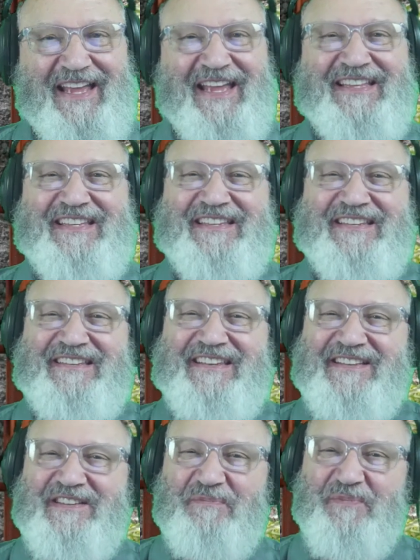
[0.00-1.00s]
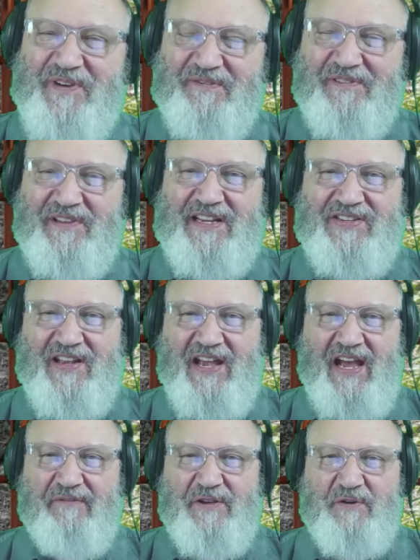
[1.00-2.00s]
It's such a privilege to
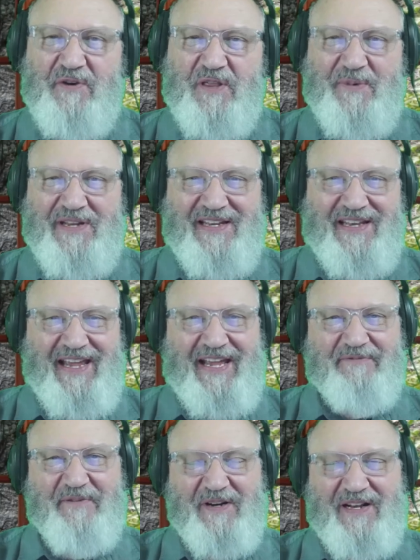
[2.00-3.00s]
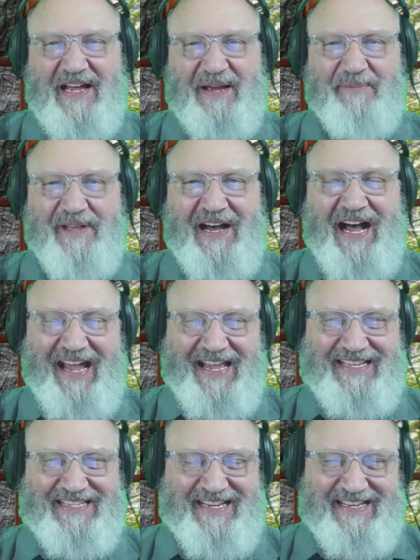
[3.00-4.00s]
have you with me today for Climb the
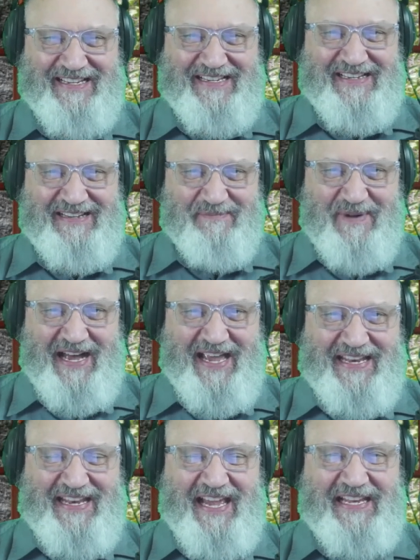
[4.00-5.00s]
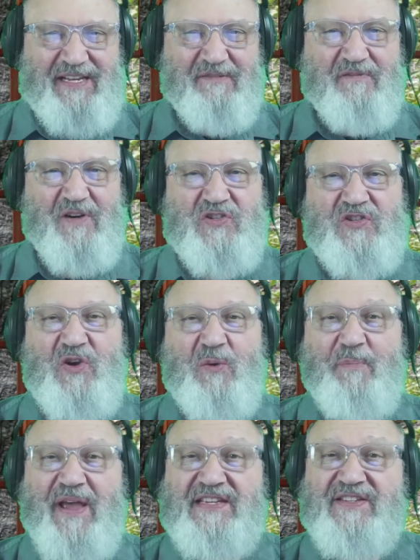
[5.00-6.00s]
Heights, my daily
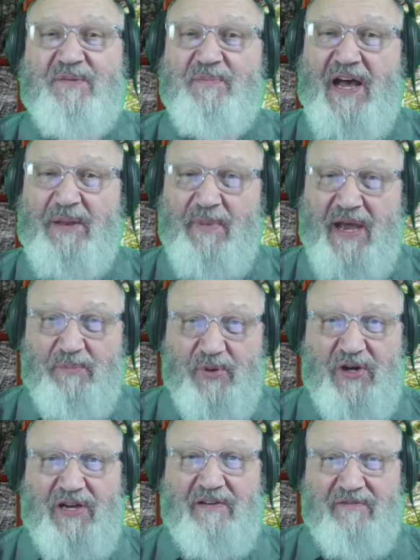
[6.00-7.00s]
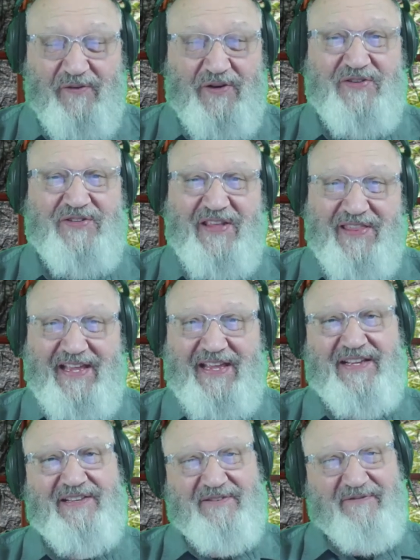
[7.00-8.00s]
devotional based upon my book, First
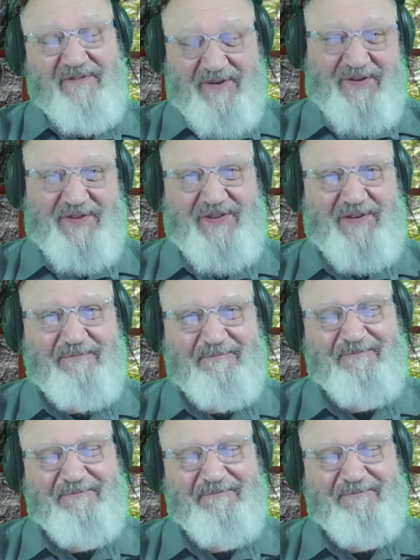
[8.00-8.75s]
Things First.